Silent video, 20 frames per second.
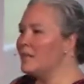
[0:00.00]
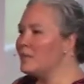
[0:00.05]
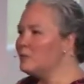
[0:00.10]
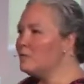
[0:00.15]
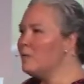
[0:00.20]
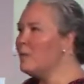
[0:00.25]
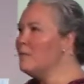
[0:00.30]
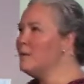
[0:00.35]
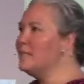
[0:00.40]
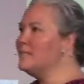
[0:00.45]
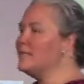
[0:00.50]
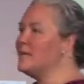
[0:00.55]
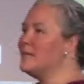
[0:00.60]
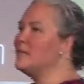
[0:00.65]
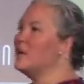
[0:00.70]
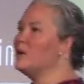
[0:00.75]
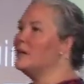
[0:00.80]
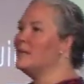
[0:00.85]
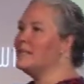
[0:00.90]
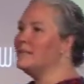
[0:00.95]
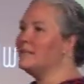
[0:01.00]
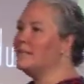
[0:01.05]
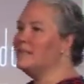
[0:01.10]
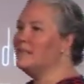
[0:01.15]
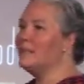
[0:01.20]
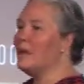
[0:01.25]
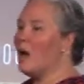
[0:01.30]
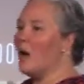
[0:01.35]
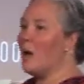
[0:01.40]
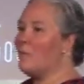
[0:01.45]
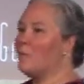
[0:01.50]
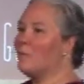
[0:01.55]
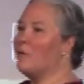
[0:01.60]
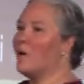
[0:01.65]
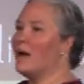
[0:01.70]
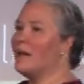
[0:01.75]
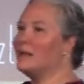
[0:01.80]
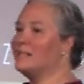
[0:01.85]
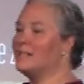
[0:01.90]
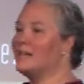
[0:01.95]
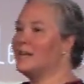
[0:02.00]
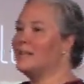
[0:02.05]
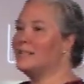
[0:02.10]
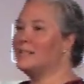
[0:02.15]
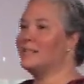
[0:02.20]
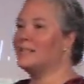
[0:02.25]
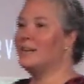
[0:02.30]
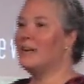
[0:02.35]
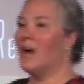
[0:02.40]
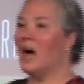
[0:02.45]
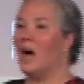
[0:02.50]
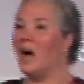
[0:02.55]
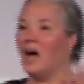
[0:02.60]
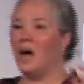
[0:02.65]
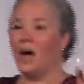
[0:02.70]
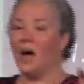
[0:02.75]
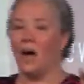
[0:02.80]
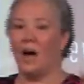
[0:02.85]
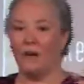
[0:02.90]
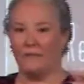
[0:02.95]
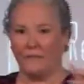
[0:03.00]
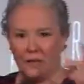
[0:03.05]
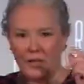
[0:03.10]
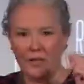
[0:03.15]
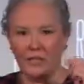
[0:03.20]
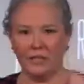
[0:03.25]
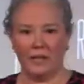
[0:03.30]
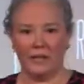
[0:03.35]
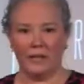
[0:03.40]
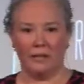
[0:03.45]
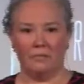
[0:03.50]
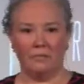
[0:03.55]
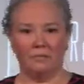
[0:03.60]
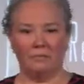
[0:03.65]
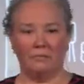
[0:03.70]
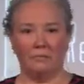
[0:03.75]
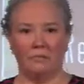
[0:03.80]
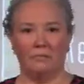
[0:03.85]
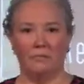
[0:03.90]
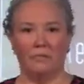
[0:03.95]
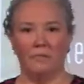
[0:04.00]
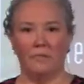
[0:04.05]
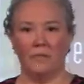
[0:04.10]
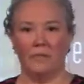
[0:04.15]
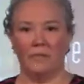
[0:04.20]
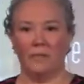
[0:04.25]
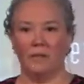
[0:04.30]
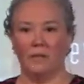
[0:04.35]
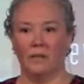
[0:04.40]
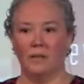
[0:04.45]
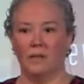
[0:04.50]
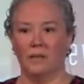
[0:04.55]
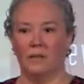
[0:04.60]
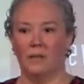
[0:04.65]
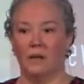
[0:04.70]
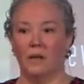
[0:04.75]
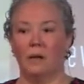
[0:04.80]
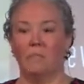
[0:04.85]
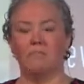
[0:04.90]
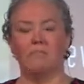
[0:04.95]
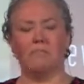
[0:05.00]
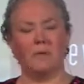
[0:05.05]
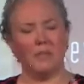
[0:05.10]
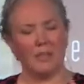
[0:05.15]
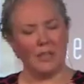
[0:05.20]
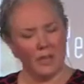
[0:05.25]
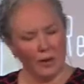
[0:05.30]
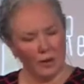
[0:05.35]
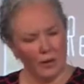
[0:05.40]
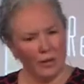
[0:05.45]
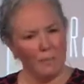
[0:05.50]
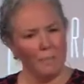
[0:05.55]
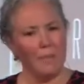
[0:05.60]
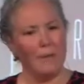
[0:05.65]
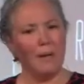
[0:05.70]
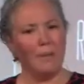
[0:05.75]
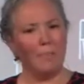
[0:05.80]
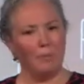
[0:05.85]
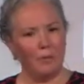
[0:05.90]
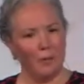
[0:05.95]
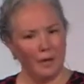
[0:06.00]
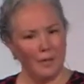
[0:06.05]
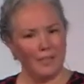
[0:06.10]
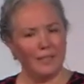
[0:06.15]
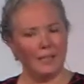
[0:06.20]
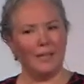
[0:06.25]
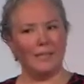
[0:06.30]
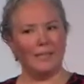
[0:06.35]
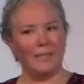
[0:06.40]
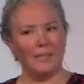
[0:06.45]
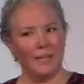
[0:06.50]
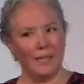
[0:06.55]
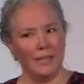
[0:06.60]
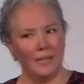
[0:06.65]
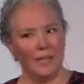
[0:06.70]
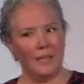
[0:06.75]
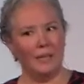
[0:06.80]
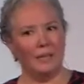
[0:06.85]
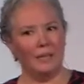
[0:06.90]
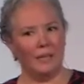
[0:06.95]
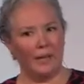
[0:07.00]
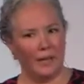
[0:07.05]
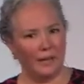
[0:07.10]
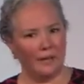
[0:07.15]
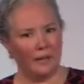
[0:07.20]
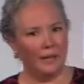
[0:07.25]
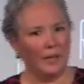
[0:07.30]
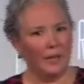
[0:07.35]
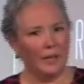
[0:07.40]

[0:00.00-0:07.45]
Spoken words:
That's why we say there isn't a process of healing. But there can be a process in healing.